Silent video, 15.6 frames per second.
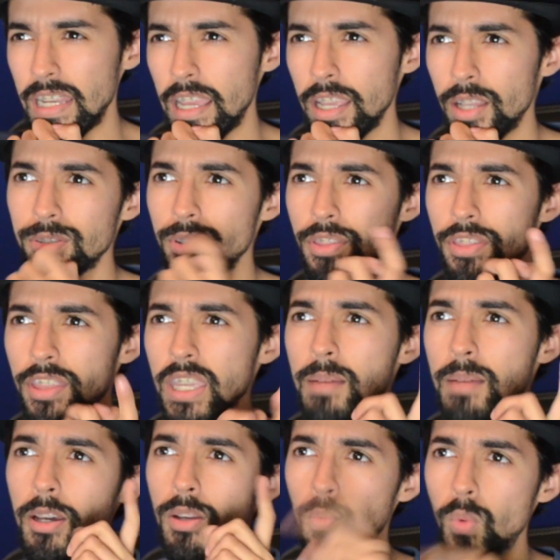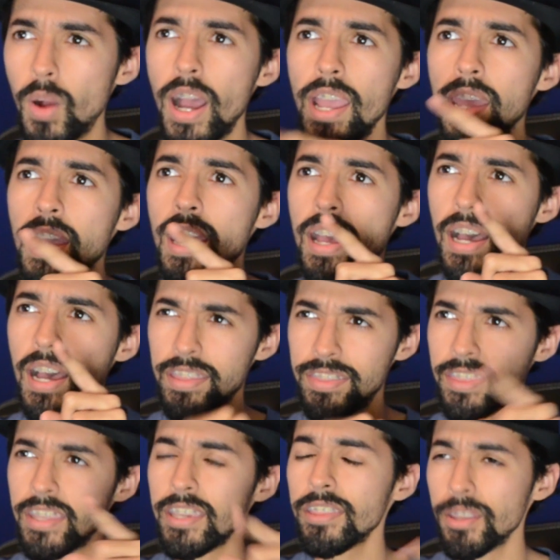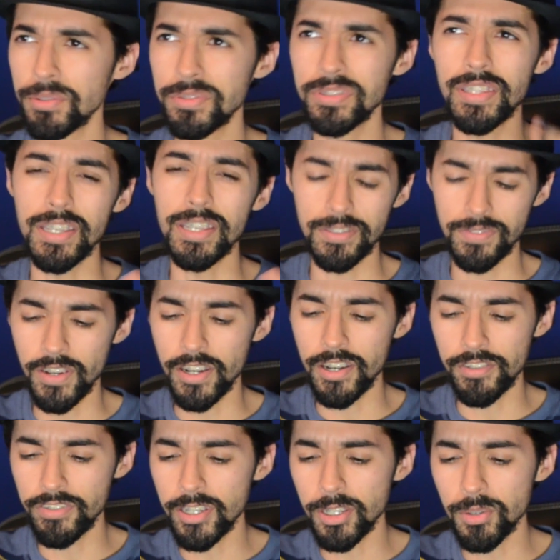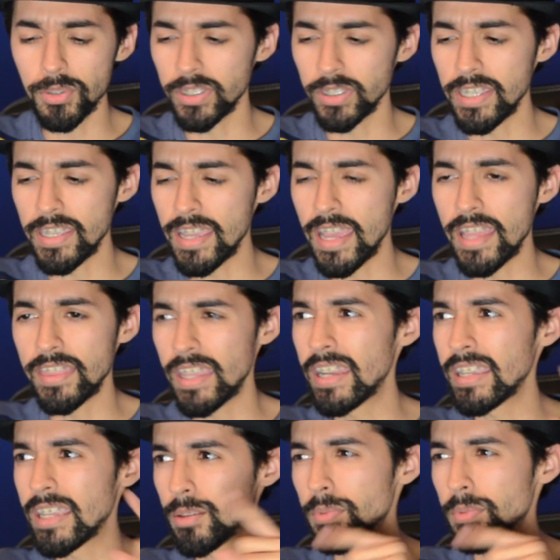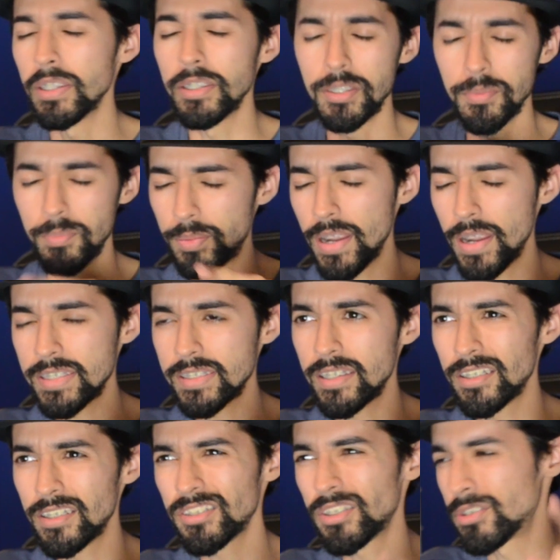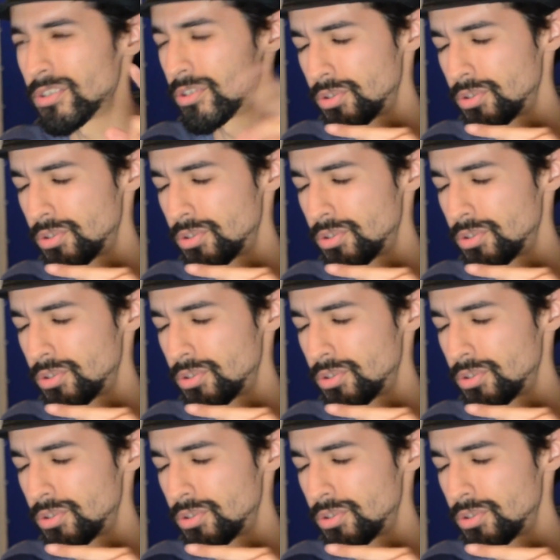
I also think about why I think those things very frequently, and then I get really depressed and I start to